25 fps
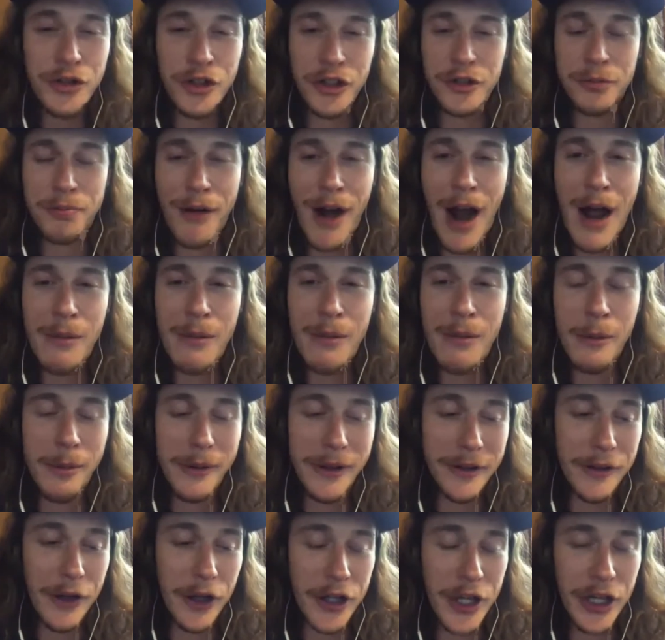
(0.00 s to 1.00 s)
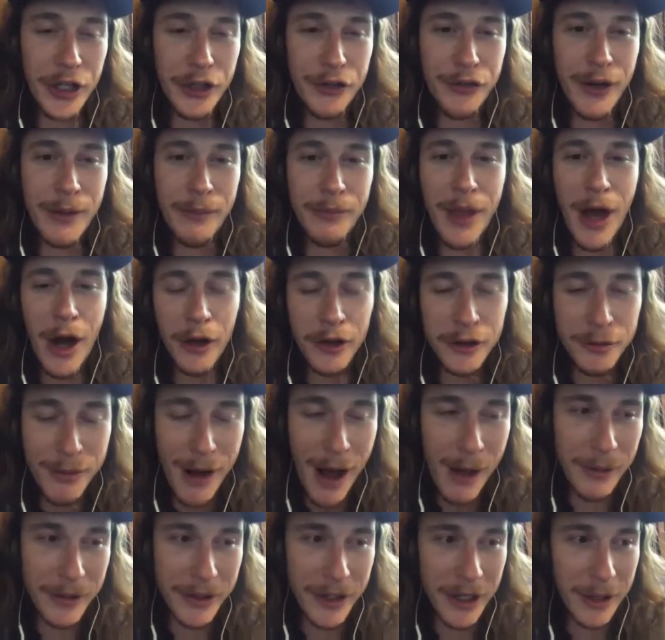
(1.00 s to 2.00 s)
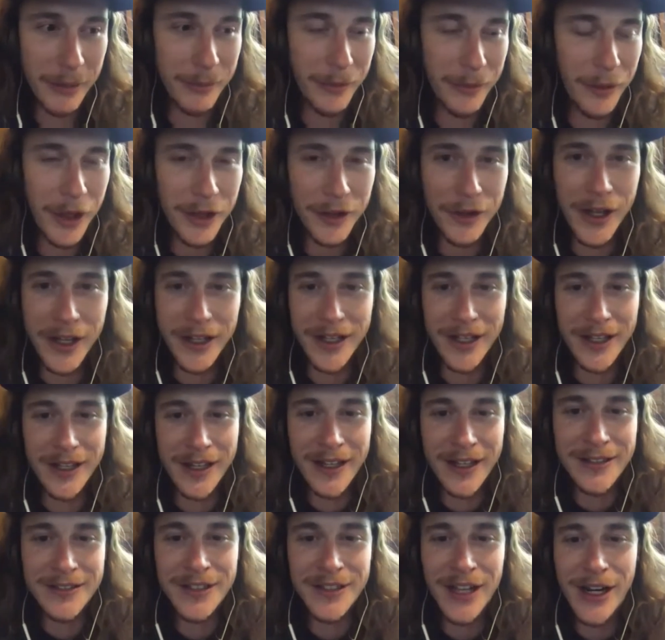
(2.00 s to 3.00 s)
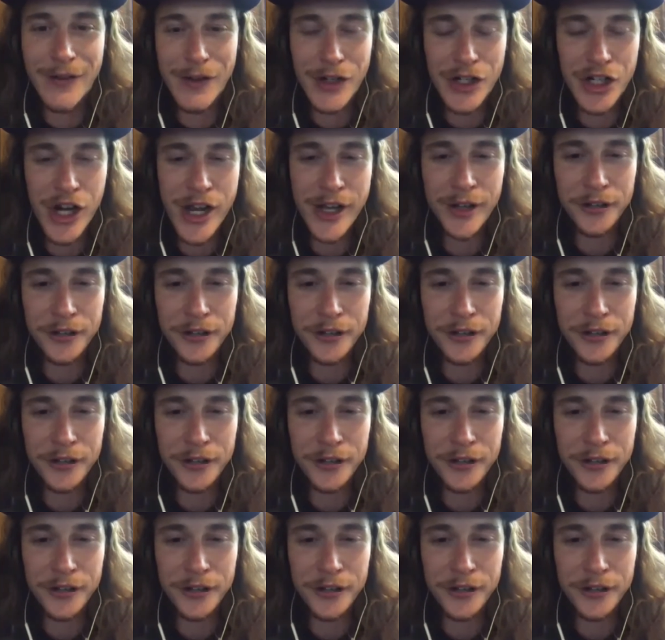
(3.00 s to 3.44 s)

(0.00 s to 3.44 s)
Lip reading: is probably looking grim, though. It's probably going to look like inside of a jail